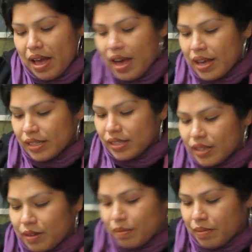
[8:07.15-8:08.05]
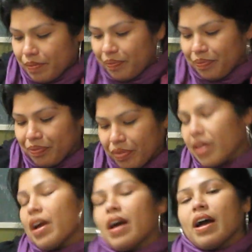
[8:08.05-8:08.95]
And
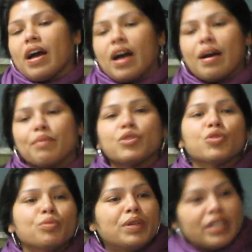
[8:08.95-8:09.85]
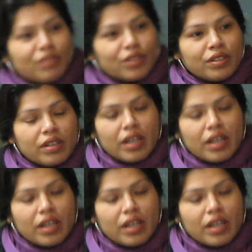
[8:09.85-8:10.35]
I'm a true believer